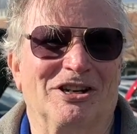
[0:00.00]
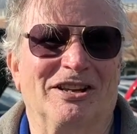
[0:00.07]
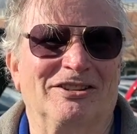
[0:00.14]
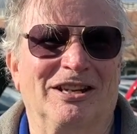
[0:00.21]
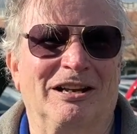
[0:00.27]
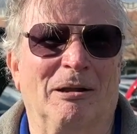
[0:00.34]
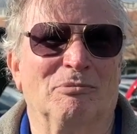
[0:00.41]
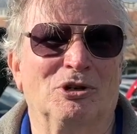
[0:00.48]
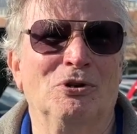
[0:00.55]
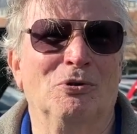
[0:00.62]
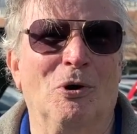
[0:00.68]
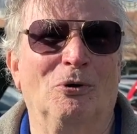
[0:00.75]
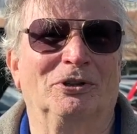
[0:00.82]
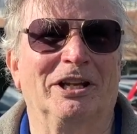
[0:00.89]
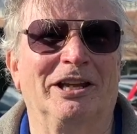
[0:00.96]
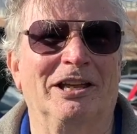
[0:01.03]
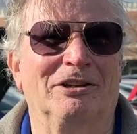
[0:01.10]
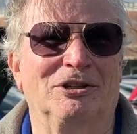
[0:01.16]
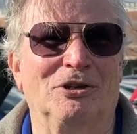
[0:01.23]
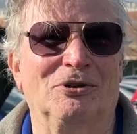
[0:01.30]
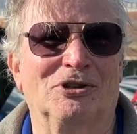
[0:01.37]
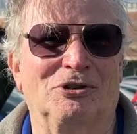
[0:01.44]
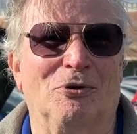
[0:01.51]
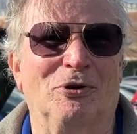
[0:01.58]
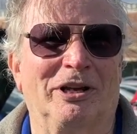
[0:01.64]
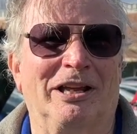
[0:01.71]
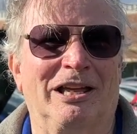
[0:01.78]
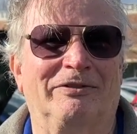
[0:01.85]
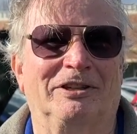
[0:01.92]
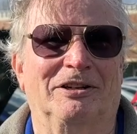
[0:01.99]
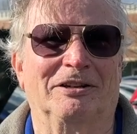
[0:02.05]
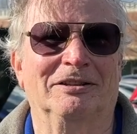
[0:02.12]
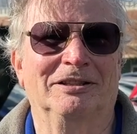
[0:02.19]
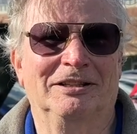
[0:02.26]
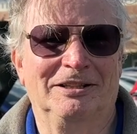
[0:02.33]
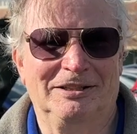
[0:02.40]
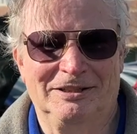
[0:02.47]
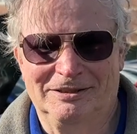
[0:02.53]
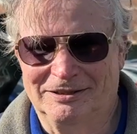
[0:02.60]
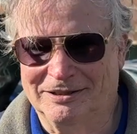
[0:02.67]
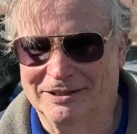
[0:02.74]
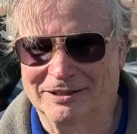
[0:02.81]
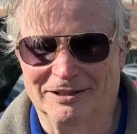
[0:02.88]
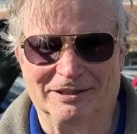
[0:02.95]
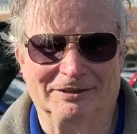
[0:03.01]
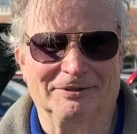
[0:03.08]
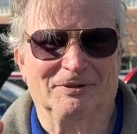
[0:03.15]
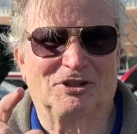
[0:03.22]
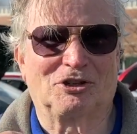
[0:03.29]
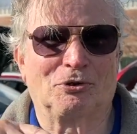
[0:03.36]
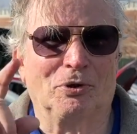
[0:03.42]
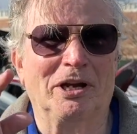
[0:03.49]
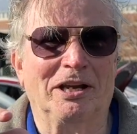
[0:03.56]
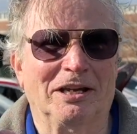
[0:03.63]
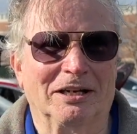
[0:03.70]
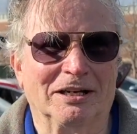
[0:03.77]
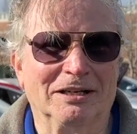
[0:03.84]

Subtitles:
I said I'm too old to get used to only having a screen.